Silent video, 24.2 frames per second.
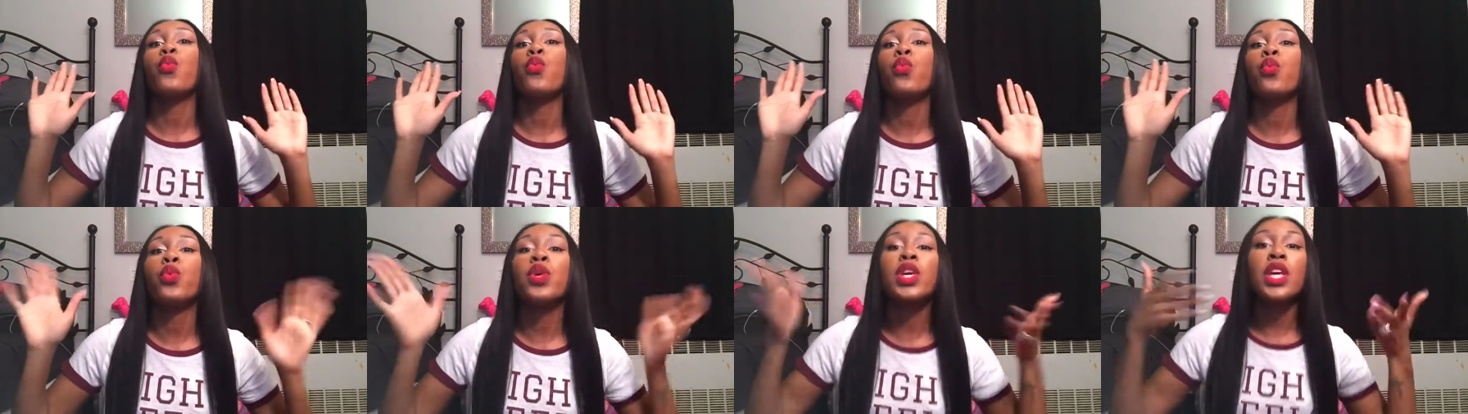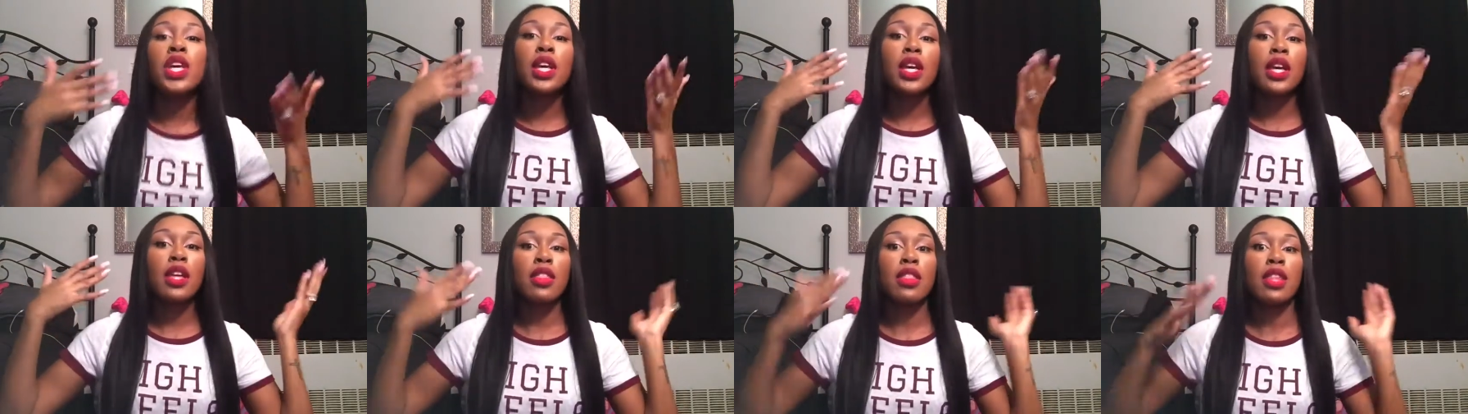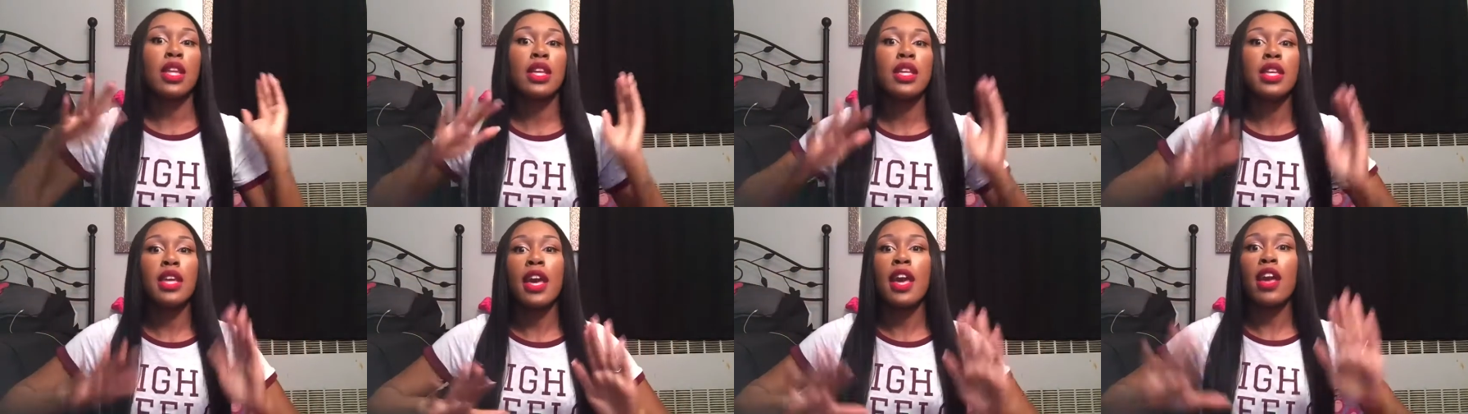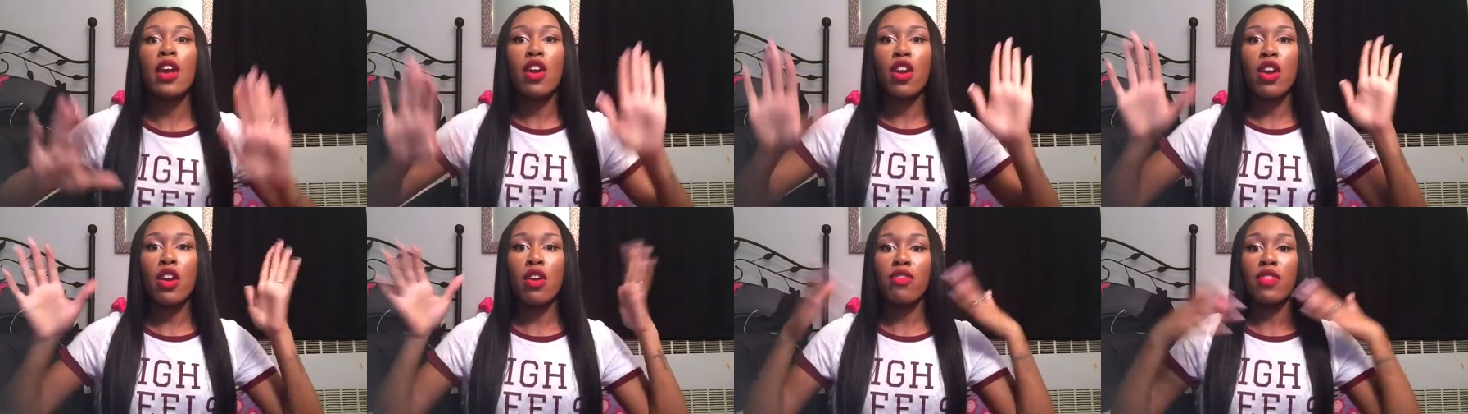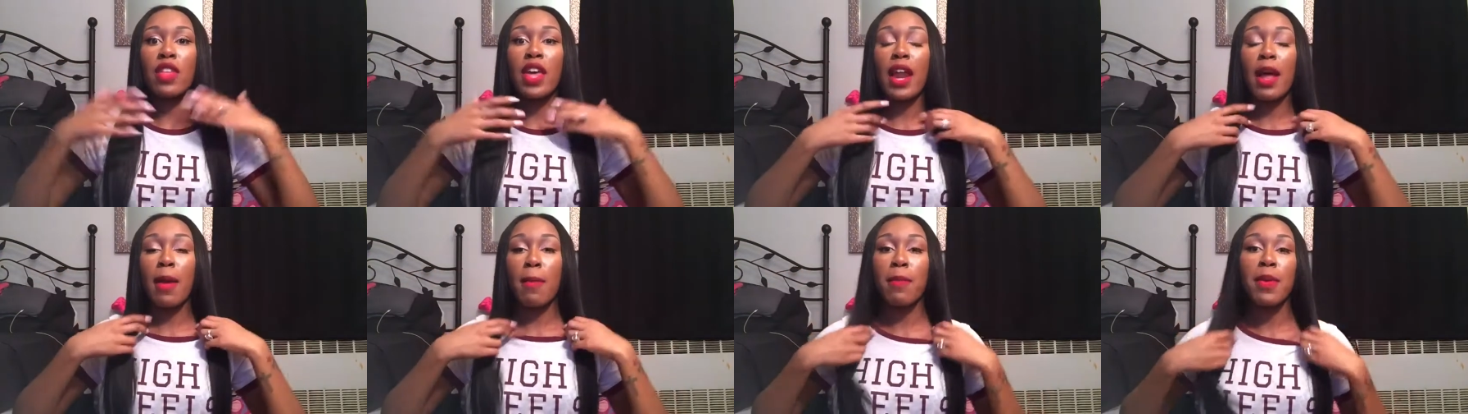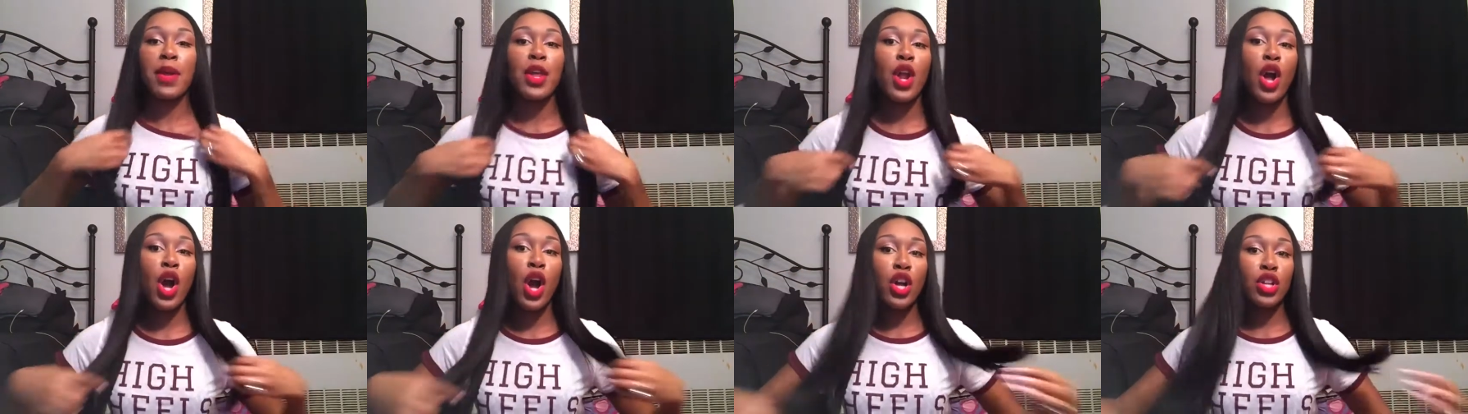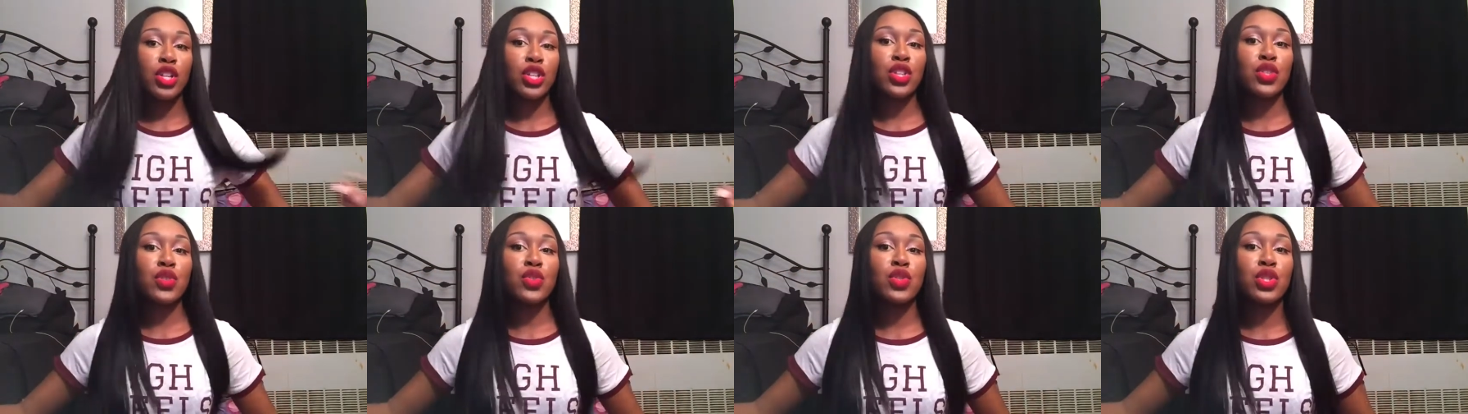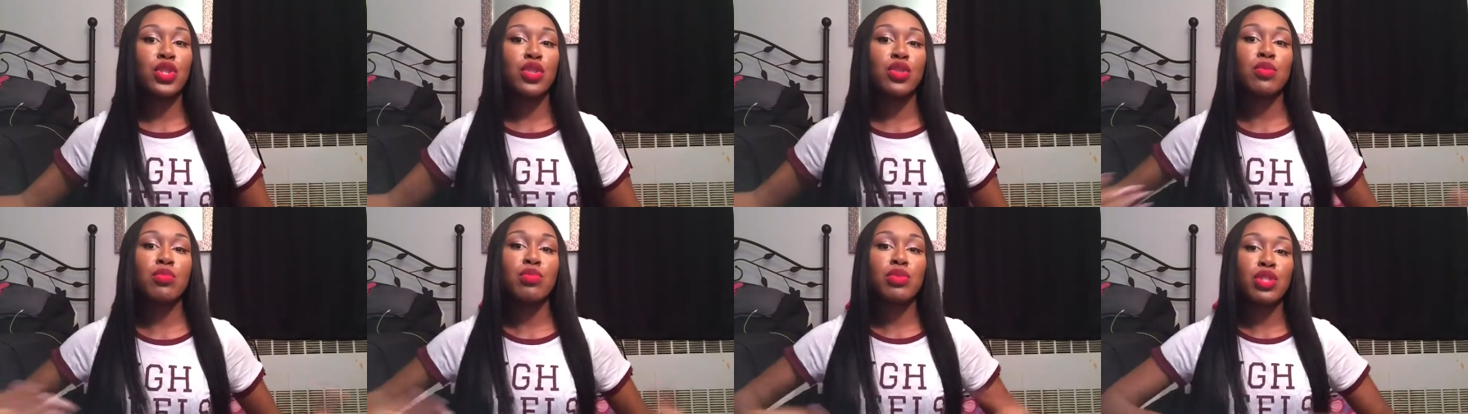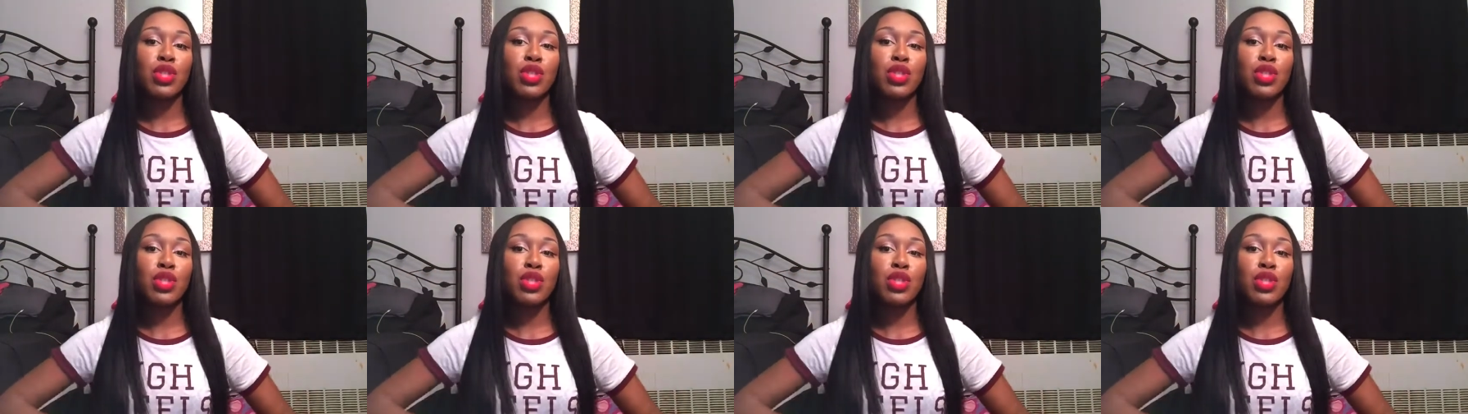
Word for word: week in the year that I've been on YouTube.